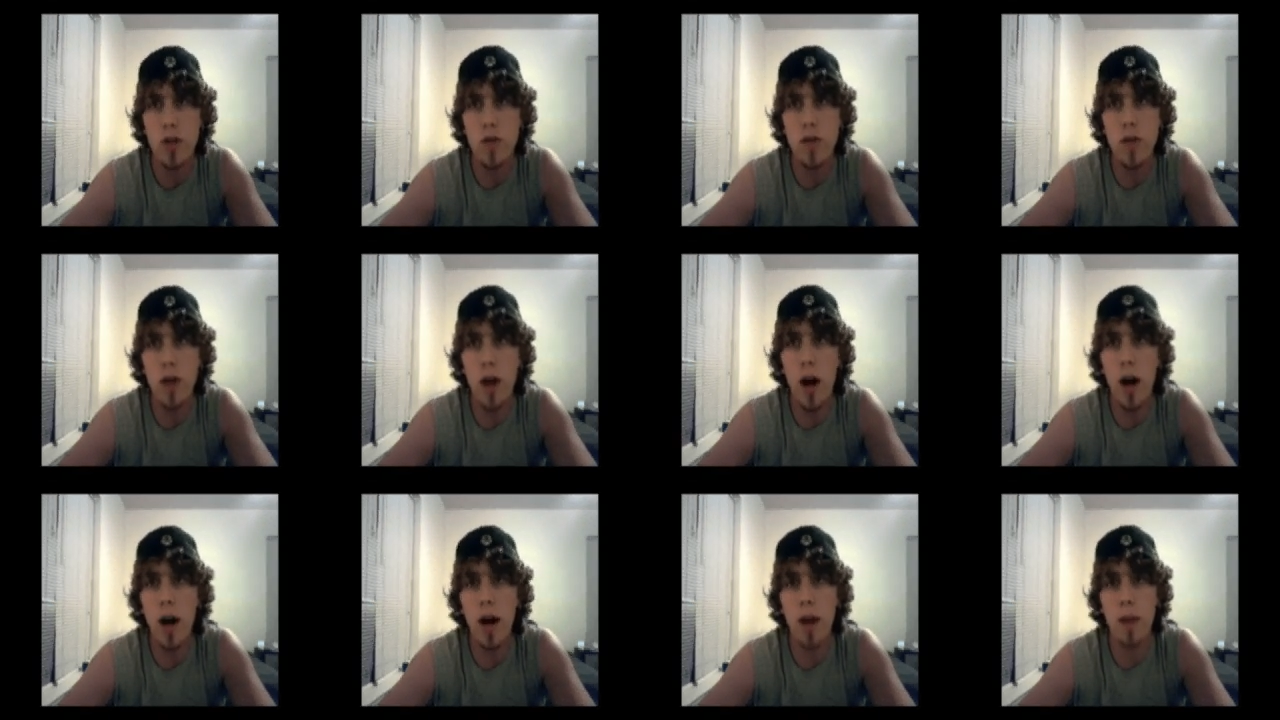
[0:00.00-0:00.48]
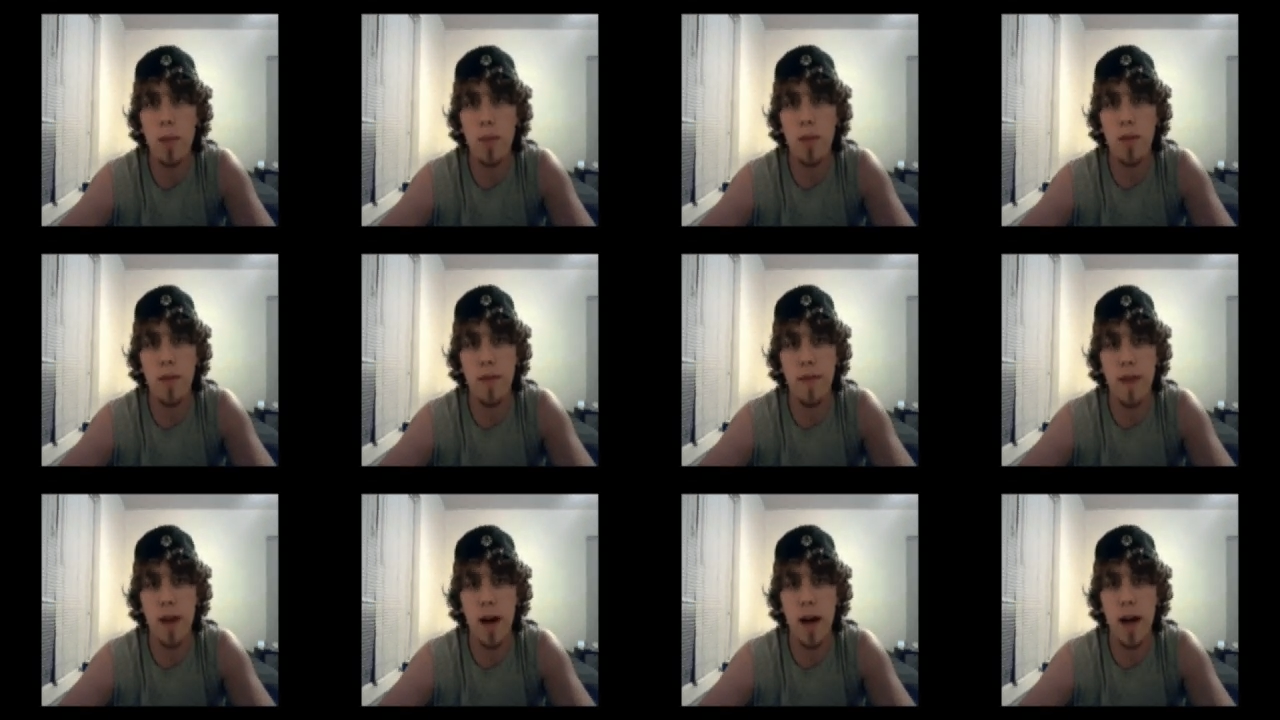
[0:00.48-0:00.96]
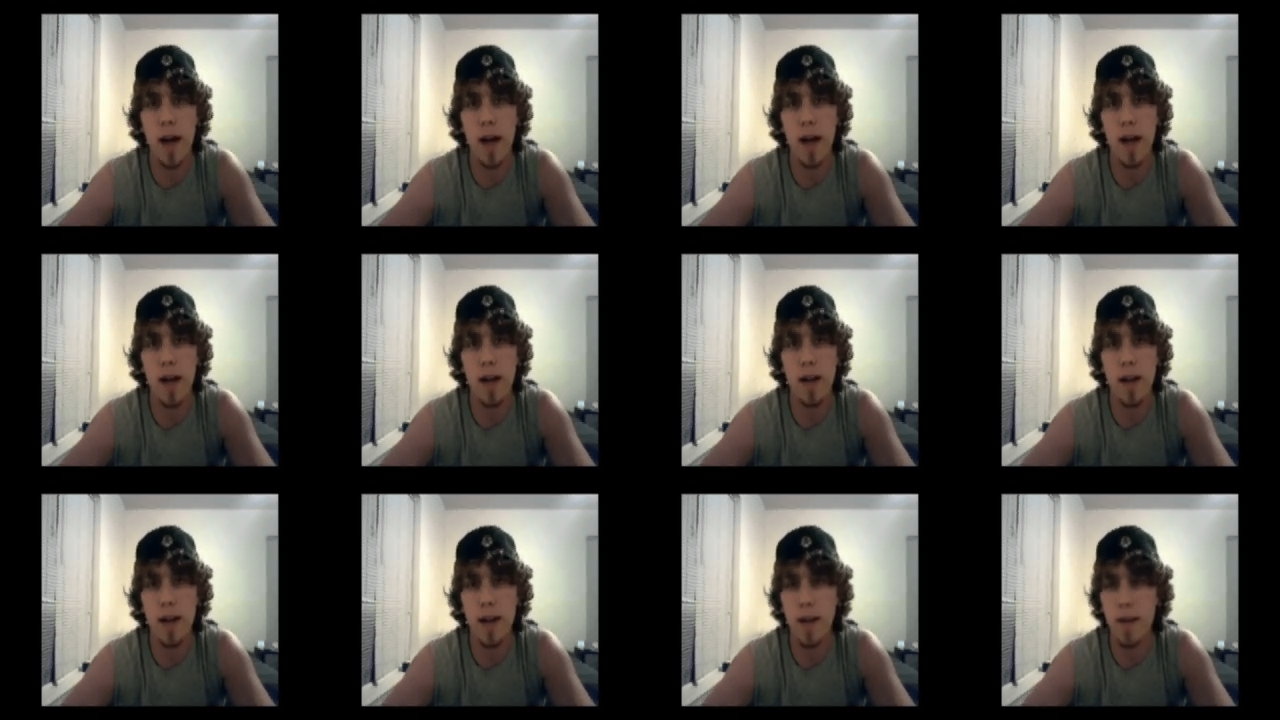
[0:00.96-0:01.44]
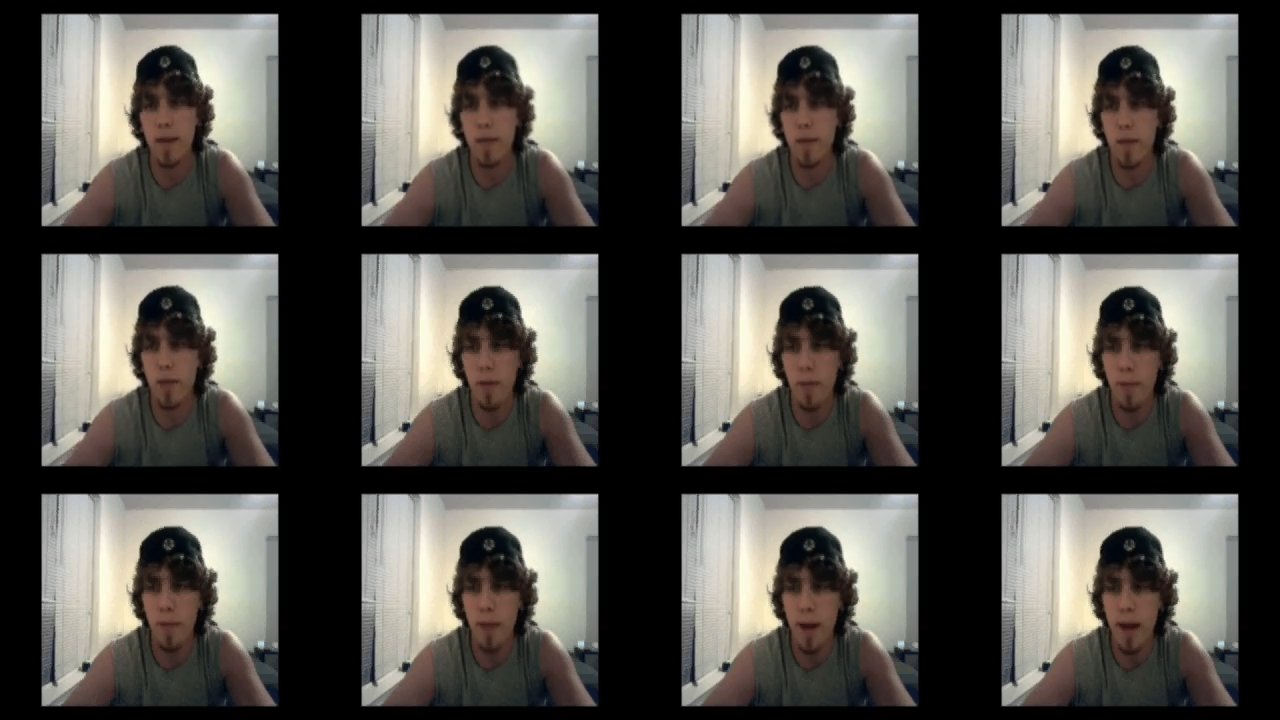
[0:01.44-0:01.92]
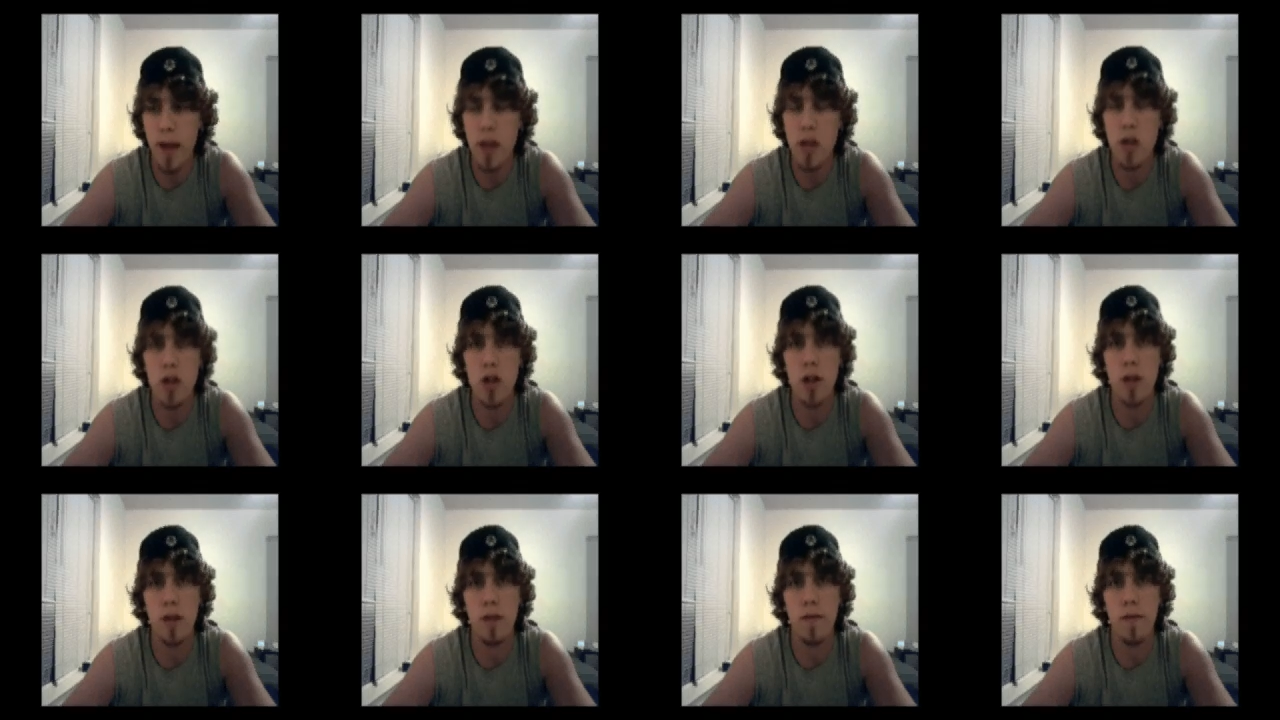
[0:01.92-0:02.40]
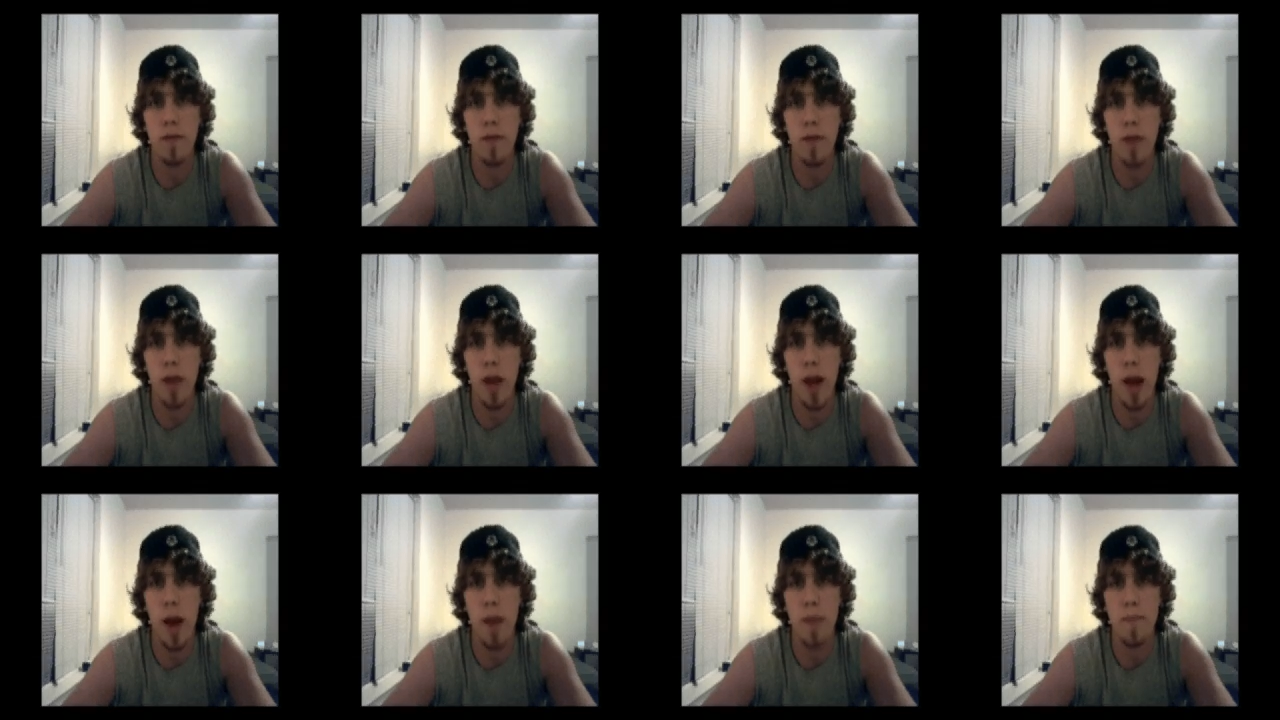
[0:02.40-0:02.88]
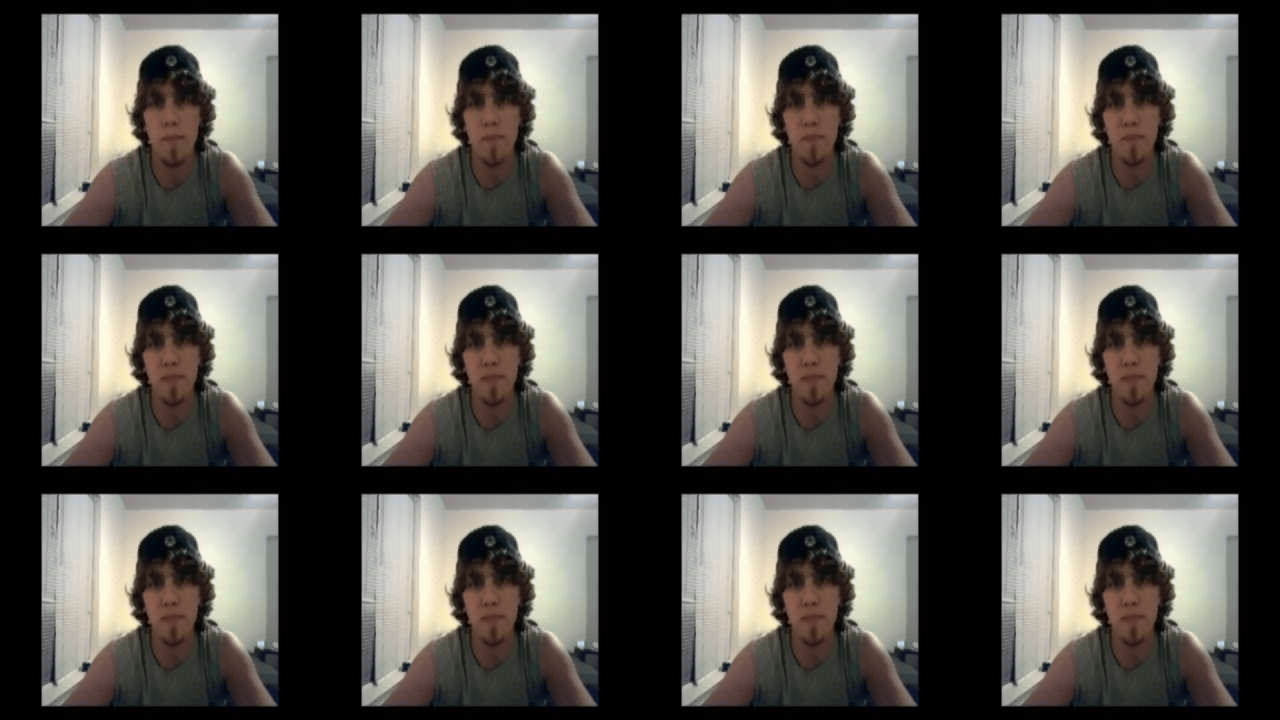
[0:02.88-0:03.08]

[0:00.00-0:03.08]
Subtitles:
do not provide the information for that.